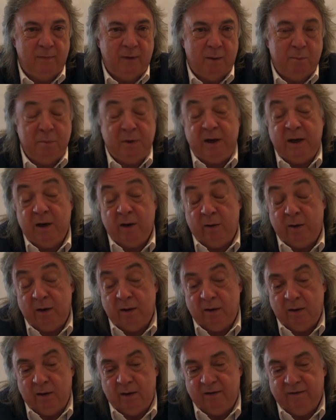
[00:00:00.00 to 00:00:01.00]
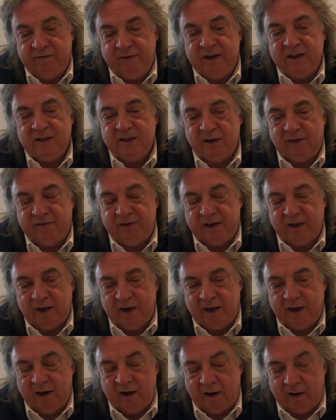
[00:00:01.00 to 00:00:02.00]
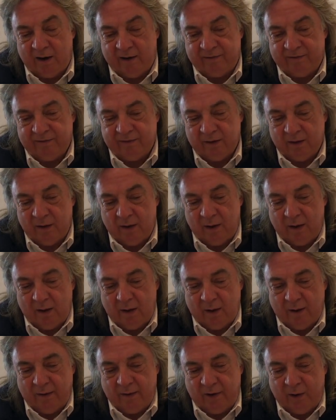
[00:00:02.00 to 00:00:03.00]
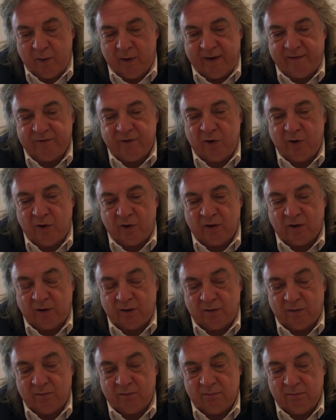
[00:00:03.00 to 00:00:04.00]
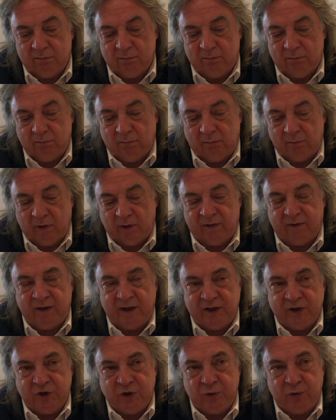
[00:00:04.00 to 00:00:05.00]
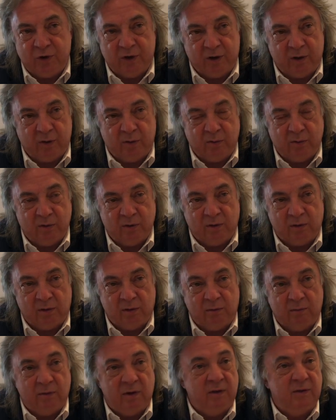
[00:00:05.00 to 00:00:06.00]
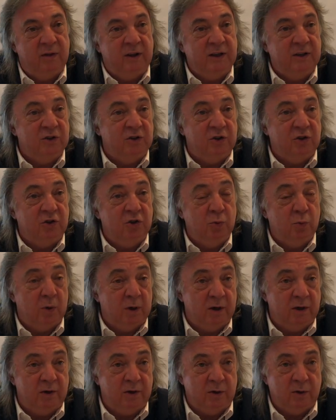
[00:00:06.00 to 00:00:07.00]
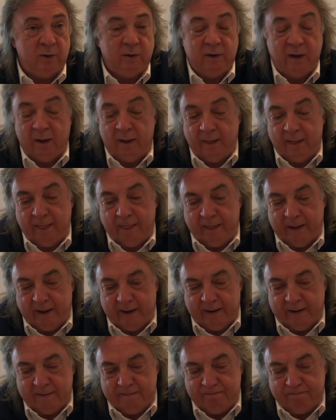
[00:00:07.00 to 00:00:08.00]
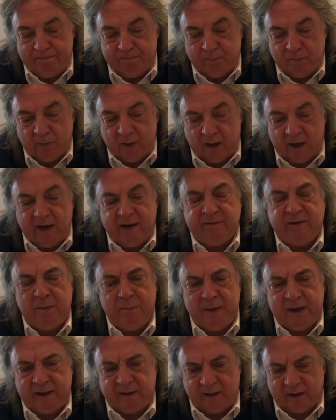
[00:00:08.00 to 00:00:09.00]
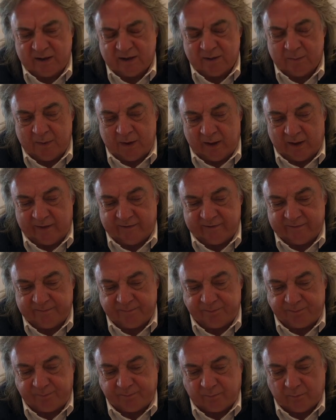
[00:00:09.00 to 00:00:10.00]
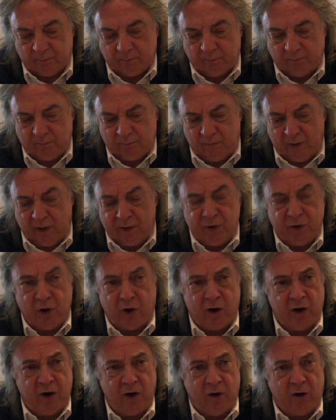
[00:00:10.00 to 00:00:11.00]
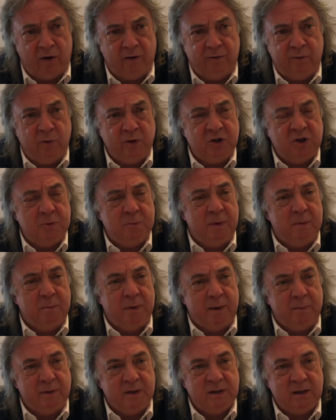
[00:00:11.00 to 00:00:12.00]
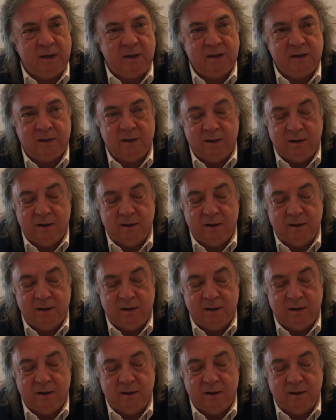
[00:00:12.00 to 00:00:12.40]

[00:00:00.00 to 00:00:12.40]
But you know, philosophically in life, you have to look at the things you do and the things that you want to do. And I've done many things in my life, not a lot of which has been publicised.